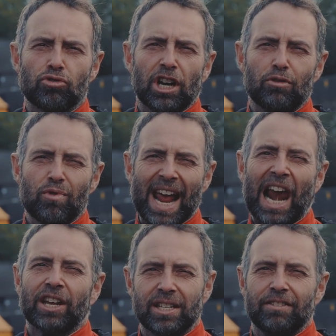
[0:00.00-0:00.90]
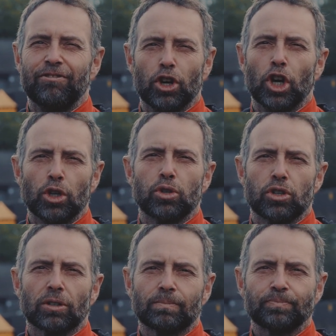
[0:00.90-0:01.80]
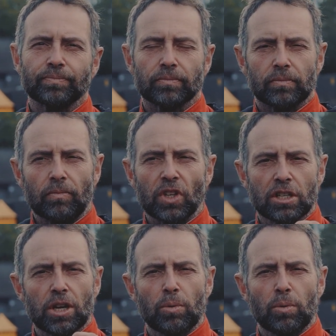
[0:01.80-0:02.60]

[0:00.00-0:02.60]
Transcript: really, reality first. So